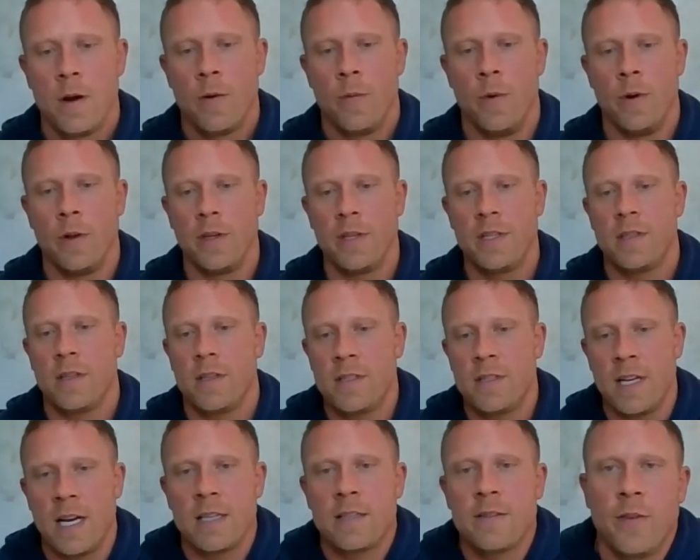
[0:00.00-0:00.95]
really
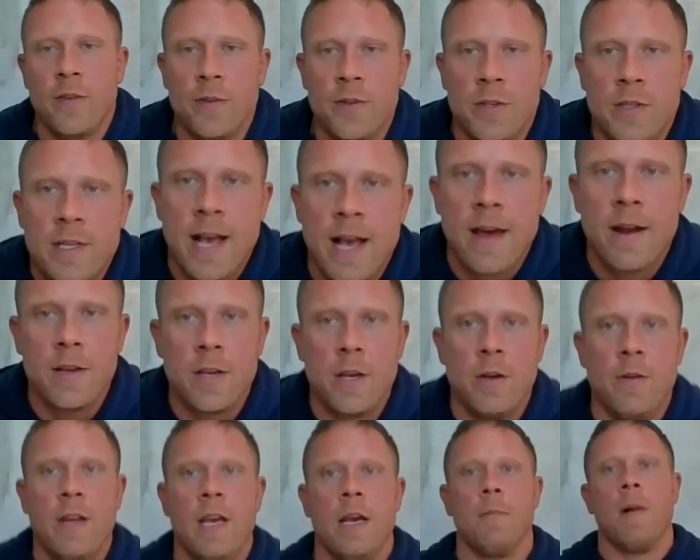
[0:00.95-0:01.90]
successful just had a
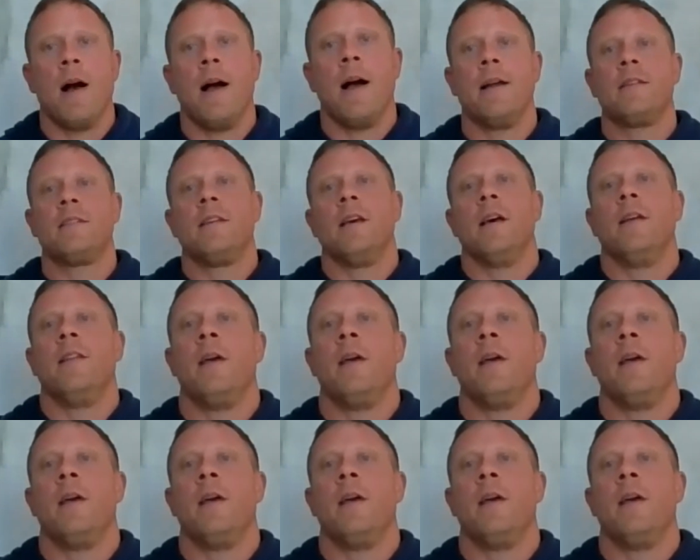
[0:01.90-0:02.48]
unique mindset.